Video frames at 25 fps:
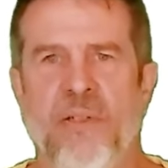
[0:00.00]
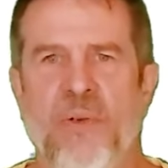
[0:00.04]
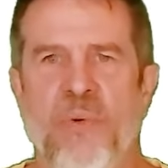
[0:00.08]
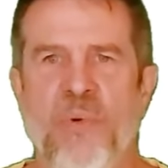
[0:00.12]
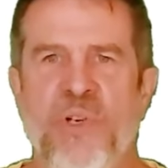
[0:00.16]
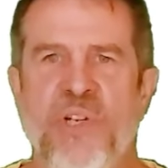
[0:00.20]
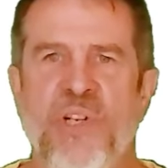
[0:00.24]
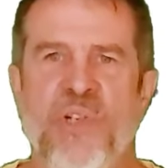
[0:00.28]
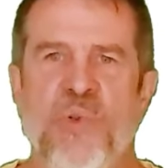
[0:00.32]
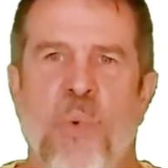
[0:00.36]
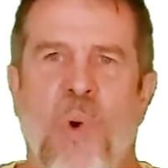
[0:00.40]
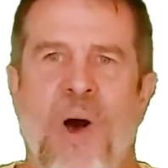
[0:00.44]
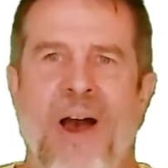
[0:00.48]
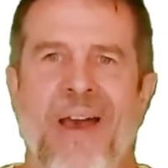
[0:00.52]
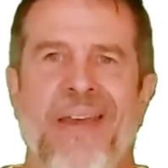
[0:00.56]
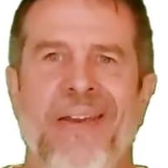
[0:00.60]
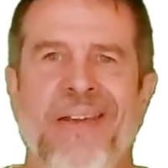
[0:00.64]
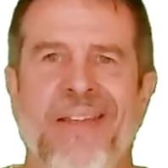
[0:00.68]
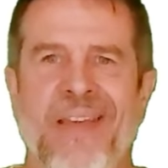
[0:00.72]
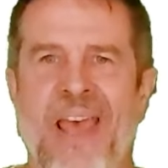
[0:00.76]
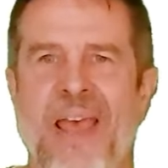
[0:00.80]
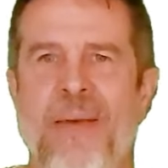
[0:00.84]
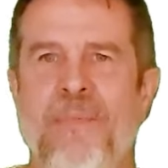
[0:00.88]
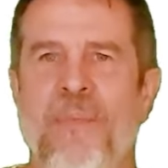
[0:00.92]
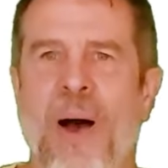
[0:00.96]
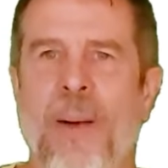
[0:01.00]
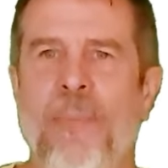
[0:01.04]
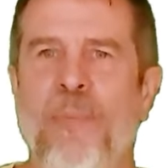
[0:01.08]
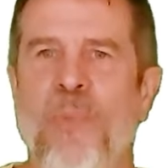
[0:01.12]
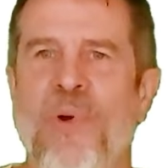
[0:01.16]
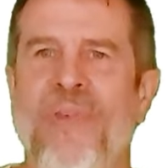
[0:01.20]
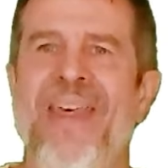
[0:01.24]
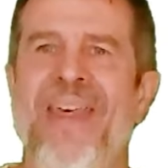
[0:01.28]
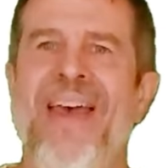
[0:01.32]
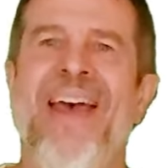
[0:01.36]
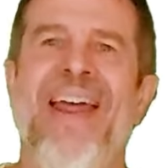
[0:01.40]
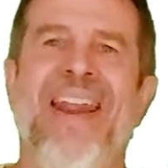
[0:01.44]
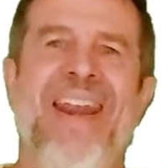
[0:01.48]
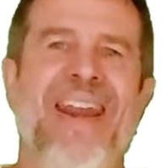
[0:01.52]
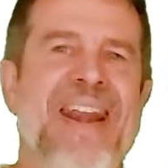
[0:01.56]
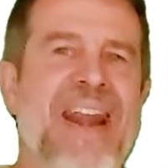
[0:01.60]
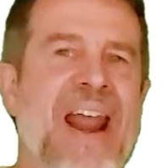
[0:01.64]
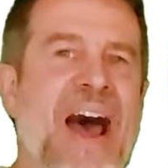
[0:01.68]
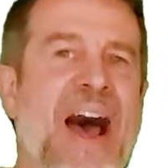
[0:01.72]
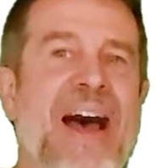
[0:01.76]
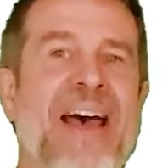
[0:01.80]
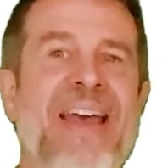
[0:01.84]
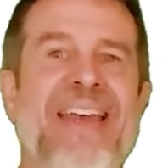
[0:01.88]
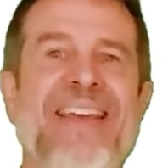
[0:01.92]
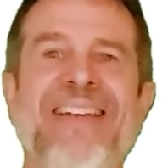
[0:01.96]
which is why it came up with
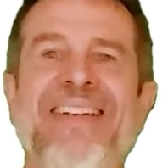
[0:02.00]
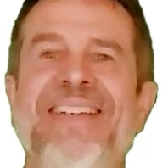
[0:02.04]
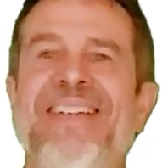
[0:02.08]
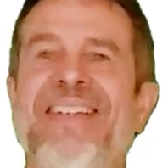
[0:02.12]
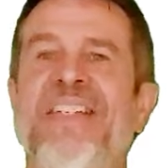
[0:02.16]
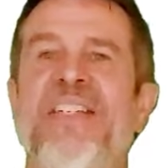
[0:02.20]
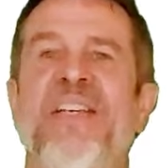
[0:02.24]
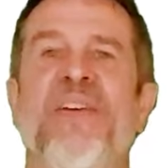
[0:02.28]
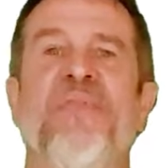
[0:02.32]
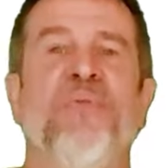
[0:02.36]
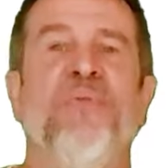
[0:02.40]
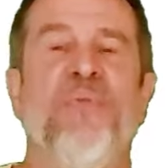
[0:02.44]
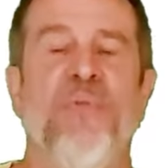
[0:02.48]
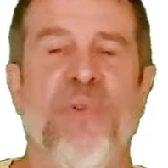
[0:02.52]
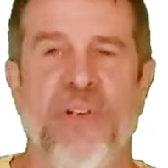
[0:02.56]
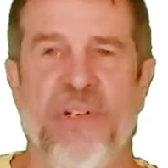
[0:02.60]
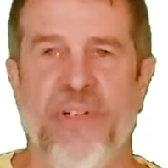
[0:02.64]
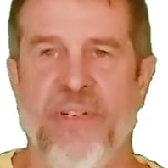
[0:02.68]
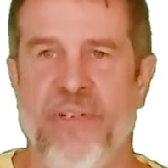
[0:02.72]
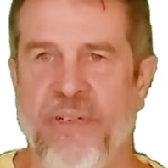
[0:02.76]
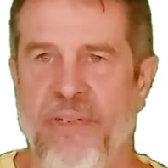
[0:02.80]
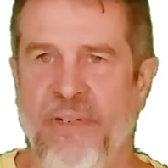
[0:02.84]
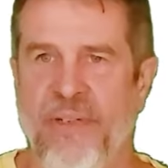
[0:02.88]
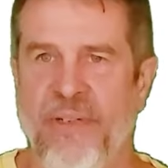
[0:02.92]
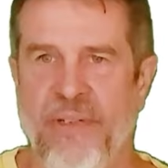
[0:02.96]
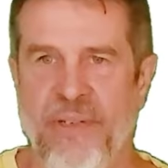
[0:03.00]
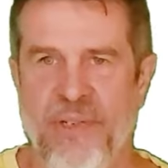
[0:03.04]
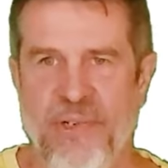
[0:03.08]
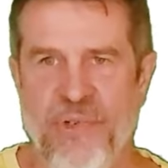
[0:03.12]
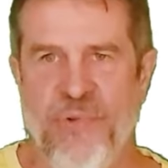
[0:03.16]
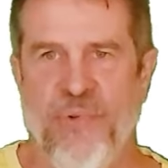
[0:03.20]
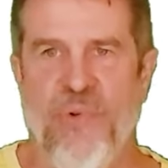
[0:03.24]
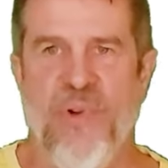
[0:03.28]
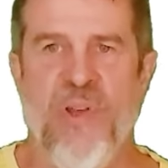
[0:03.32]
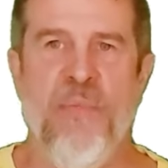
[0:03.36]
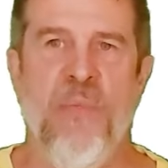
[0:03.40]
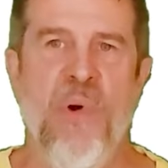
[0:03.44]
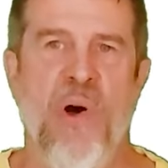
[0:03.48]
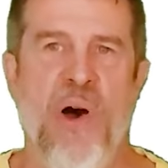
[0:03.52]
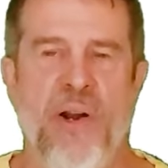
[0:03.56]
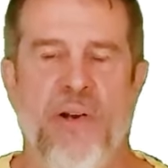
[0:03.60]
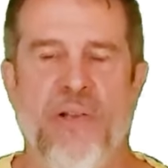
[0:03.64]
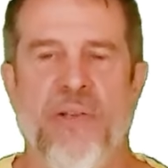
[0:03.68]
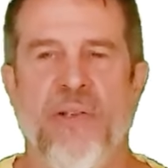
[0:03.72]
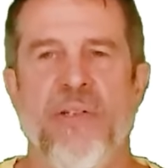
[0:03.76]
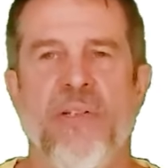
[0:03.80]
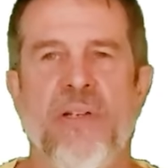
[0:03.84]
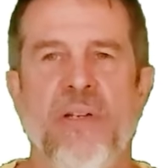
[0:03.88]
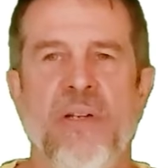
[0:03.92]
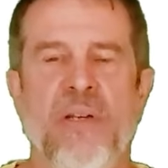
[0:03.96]
nine different tree
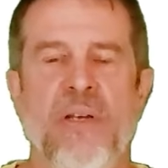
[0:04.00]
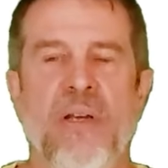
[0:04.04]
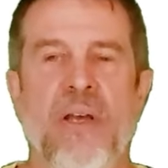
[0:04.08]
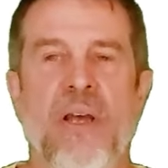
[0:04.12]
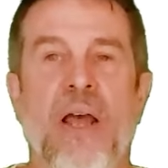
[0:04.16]
models.